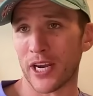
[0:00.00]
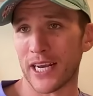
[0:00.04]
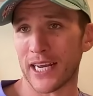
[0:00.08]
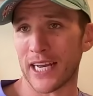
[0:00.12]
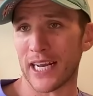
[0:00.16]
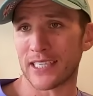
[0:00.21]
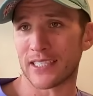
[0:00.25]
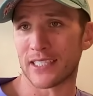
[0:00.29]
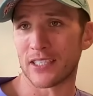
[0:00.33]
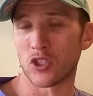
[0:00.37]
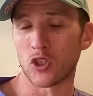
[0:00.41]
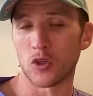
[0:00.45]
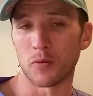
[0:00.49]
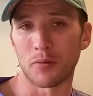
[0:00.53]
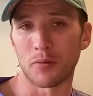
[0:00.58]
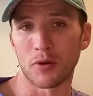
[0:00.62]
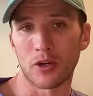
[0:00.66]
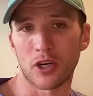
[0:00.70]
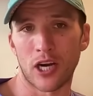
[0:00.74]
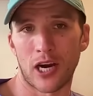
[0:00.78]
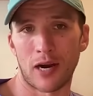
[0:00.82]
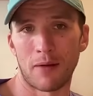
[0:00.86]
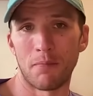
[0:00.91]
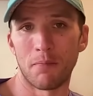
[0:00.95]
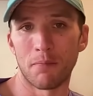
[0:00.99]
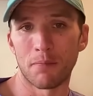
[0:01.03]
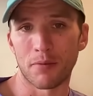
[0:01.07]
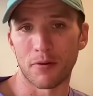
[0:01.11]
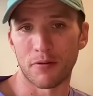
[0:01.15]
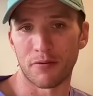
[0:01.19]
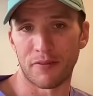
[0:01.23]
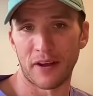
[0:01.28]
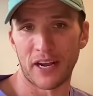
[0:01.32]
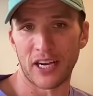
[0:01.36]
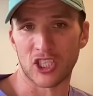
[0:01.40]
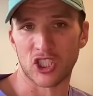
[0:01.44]
And I guess as you become
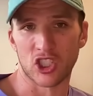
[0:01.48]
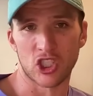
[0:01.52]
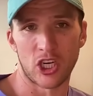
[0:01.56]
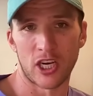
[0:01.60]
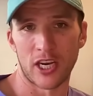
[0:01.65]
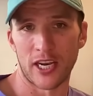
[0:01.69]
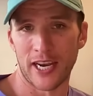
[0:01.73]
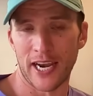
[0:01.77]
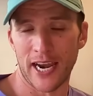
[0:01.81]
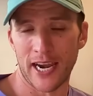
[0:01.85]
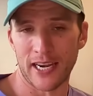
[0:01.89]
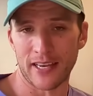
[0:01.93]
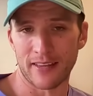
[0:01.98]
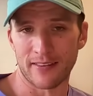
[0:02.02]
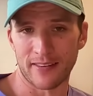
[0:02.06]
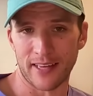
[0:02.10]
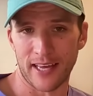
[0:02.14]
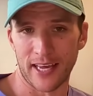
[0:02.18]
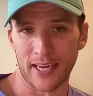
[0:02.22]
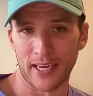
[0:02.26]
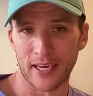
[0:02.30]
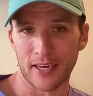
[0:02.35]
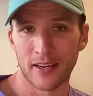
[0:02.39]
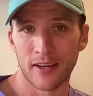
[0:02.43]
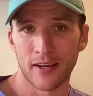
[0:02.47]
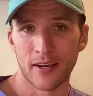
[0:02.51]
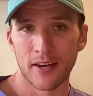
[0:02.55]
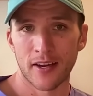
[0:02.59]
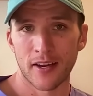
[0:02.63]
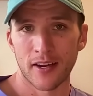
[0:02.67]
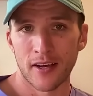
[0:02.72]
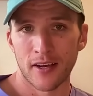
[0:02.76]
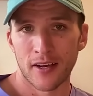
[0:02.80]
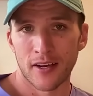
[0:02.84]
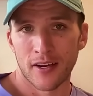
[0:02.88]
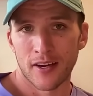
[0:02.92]
professional in anything,
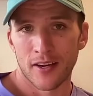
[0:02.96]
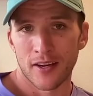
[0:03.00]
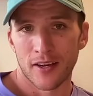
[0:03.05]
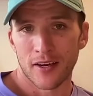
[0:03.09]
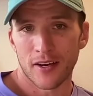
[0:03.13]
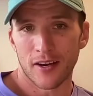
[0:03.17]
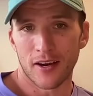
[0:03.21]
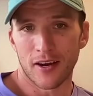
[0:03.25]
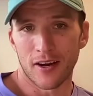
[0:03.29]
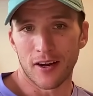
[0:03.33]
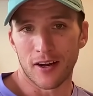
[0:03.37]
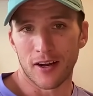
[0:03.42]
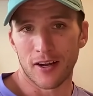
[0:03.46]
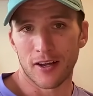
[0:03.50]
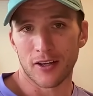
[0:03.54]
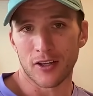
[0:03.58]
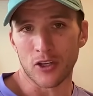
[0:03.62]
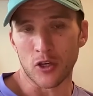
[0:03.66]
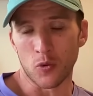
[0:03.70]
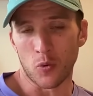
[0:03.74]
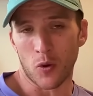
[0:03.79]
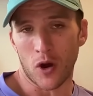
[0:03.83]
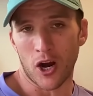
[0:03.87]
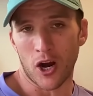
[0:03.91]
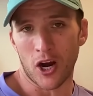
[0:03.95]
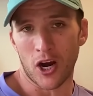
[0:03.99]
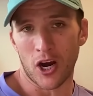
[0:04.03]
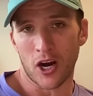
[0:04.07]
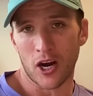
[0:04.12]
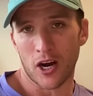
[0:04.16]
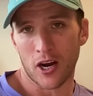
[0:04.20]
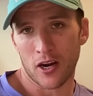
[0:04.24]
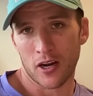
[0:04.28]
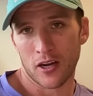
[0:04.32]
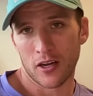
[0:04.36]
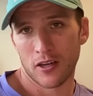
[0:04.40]
you
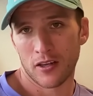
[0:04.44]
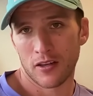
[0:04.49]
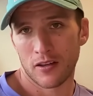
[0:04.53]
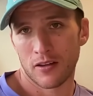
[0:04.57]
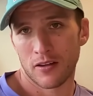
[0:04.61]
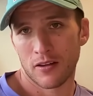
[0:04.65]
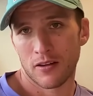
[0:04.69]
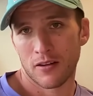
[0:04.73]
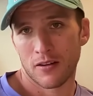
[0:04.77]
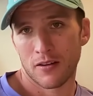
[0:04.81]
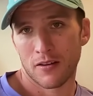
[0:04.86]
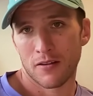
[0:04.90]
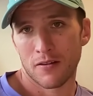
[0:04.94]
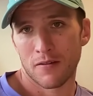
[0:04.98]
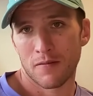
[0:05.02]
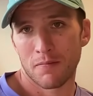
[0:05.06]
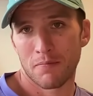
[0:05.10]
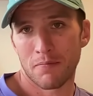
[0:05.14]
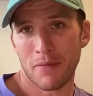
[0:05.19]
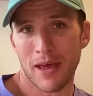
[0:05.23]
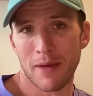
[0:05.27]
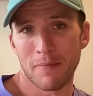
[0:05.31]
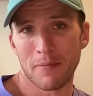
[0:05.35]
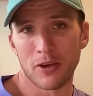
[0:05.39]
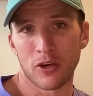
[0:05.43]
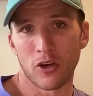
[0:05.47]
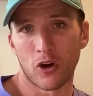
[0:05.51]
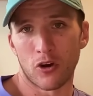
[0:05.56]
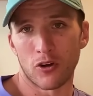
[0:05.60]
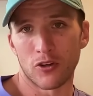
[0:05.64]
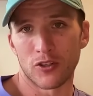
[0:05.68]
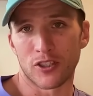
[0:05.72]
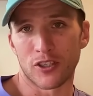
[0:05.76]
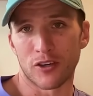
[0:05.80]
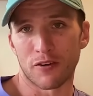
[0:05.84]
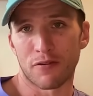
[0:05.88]
are maybe
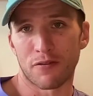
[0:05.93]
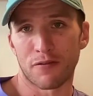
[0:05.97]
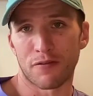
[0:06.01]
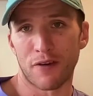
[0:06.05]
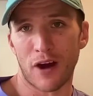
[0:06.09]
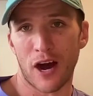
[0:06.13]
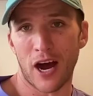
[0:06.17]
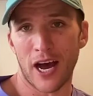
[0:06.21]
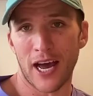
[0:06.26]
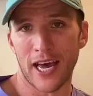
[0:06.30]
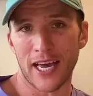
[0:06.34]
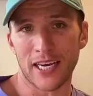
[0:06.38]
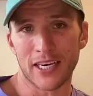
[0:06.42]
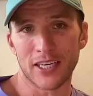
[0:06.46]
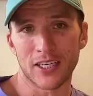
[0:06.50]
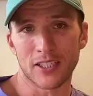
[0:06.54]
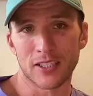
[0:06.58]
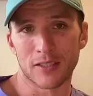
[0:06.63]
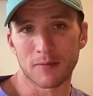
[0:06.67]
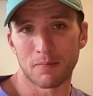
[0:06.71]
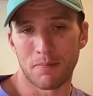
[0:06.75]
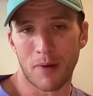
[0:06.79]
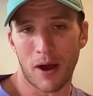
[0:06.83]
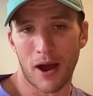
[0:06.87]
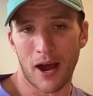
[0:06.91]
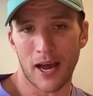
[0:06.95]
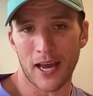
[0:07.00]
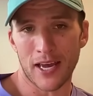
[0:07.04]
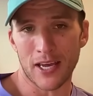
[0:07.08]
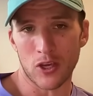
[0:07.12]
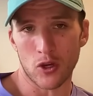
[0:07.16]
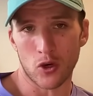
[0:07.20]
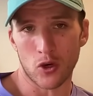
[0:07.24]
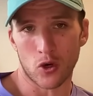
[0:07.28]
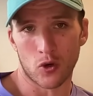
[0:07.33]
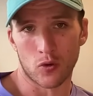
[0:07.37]
not defined by
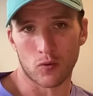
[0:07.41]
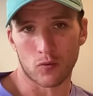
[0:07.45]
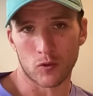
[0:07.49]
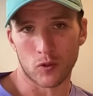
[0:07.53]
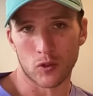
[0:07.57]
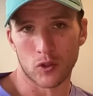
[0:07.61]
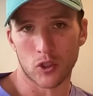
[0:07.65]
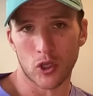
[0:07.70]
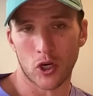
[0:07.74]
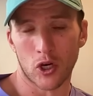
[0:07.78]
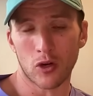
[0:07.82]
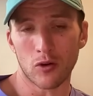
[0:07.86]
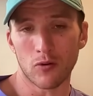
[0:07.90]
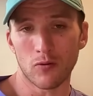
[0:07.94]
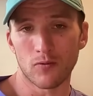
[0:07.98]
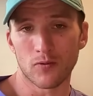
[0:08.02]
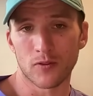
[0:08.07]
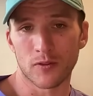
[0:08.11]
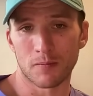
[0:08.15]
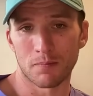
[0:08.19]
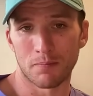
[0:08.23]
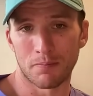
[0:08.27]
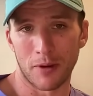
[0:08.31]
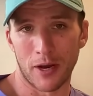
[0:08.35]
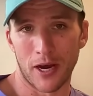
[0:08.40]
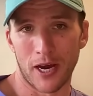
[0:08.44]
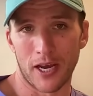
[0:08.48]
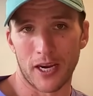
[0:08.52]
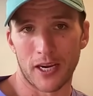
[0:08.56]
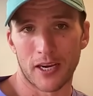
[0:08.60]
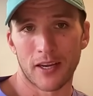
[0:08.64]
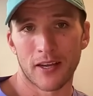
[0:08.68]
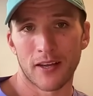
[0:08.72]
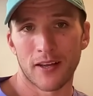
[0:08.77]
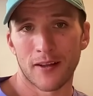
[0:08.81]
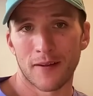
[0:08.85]
your results,
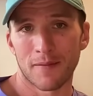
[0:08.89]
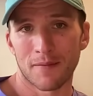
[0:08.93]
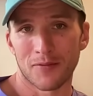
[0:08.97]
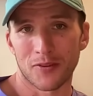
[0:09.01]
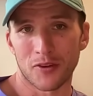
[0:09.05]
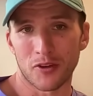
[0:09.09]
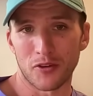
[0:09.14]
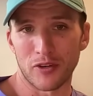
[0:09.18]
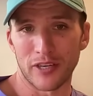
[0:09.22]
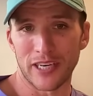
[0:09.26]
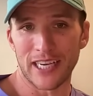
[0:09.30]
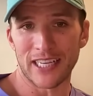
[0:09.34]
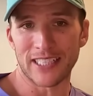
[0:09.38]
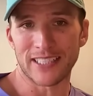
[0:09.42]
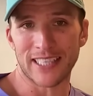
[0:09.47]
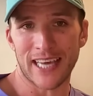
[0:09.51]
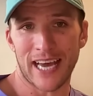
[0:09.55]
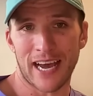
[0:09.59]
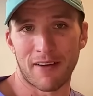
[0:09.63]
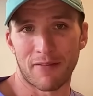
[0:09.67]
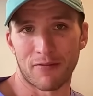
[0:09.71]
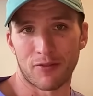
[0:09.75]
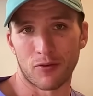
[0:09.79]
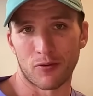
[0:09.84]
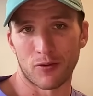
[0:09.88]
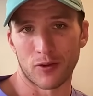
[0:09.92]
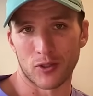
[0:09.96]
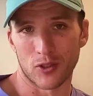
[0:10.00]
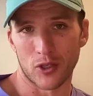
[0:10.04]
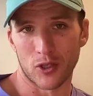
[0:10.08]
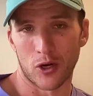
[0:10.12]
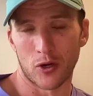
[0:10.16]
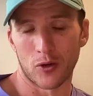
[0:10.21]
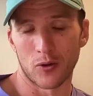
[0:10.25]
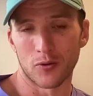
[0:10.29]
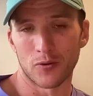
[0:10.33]
but you need to have the
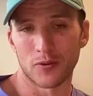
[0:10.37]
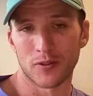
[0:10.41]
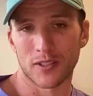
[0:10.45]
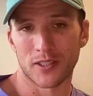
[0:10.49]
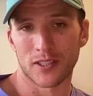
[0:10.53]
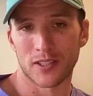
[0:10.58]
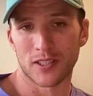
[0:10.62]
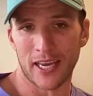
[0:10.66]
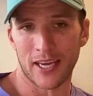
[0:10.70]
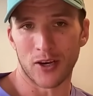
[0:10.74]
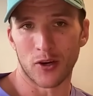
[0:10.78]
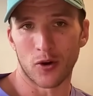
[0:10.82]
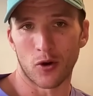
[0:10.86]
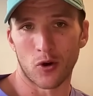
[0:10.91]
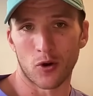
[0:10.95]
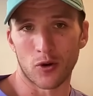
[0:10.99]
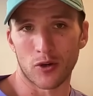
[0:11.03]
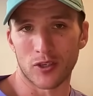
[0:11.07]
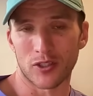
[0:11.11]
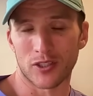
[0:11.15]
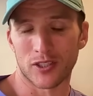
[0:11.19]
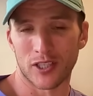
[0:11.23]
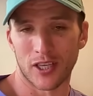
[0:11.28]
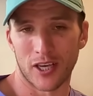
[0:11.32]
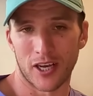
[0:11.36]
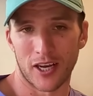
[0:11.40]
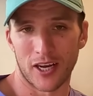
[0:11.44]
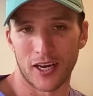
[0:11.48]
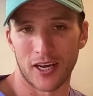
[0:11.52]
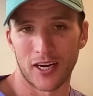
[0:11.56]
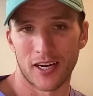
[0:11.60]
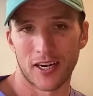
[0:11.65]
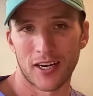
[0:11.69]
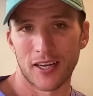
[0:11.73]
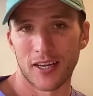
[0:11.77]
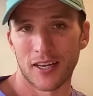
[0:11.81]
results in order
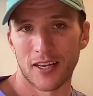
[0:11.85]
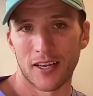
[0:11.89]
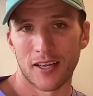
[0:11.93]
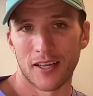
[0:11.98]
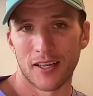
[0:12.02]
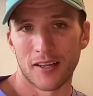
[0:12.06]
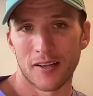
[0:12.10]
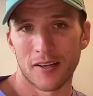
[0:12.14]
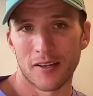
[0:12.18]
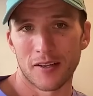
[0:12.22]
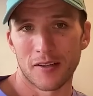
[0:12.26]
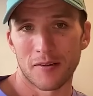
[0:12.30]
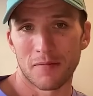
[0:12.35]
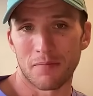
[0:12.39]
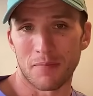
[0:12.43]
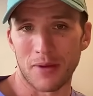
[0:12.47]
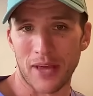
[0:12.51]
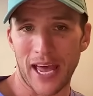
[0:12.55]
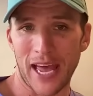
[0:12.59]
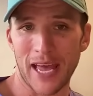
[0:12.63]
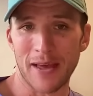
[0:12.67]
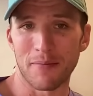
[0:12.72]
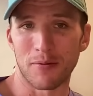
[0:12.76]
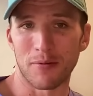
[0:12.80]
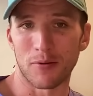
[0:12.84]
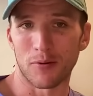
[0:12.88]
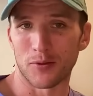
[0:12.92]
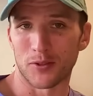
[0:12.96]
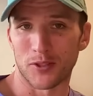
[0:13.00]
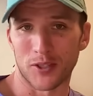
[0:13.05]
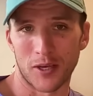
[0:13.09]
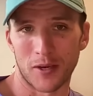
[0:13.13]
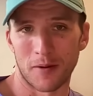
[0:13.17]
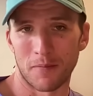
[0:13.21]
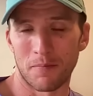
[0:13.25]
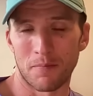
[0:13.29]
to be able
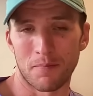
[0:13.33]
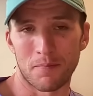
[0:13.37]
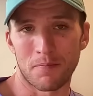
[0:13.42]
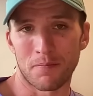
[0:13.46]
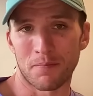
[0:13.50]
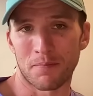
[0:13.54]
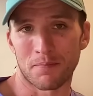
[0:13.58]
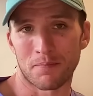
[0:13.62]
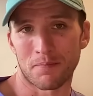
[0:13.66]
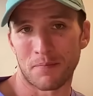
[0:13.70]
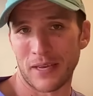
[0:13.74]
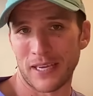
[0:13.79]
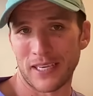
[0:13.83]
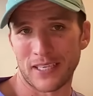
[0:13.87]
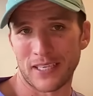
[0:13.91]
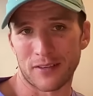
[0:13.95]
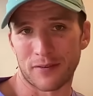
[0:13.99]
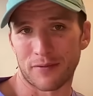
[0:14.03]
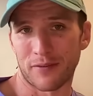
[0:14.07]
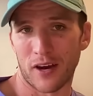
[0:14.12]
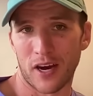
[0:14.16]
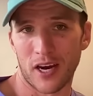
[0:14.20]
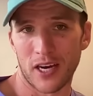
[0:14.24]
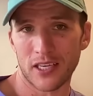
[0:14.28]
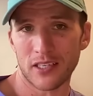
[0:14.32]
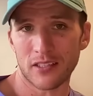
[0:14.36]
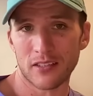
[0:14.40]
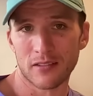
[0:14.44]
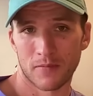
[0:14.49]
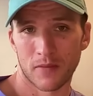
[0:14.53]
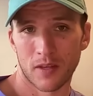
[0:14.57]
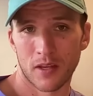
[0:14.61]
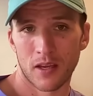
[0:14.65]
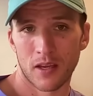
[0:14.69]
to be defined.